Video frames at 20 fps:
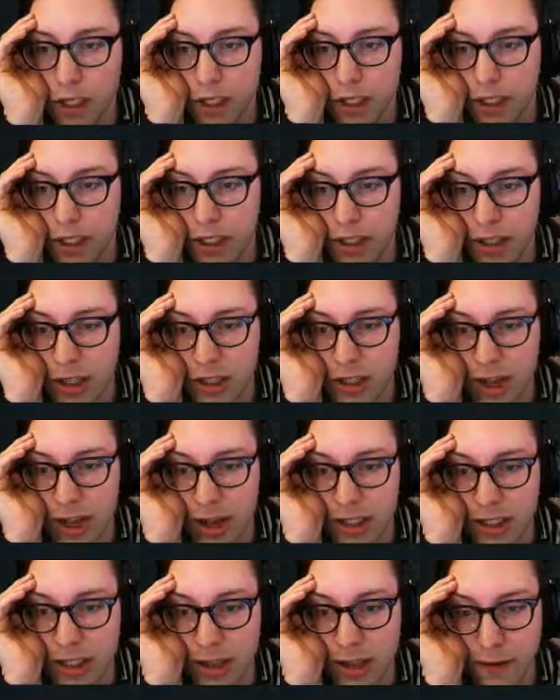just turns our
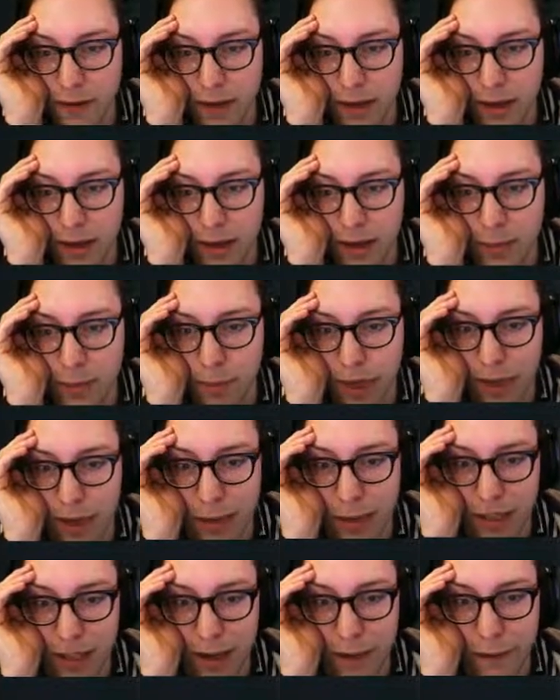stuff into bigger
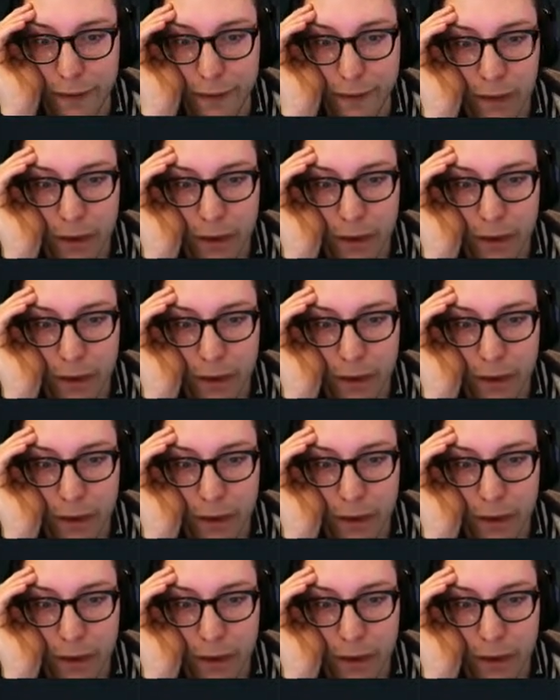stuff.